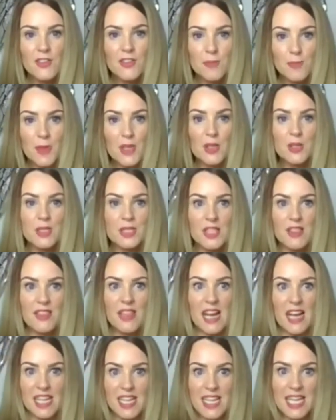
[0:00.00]
because they're
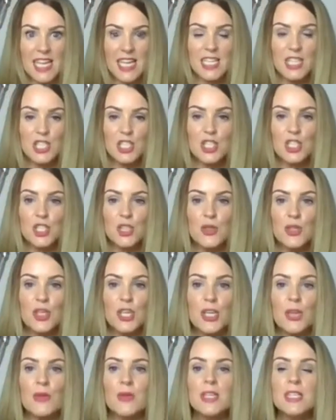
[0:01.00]
that connected to
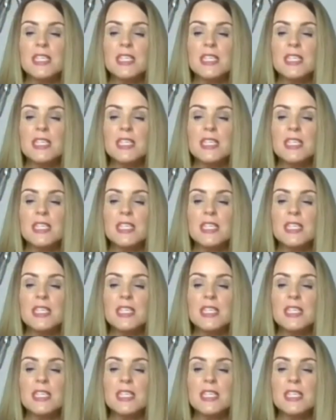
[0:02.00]
you.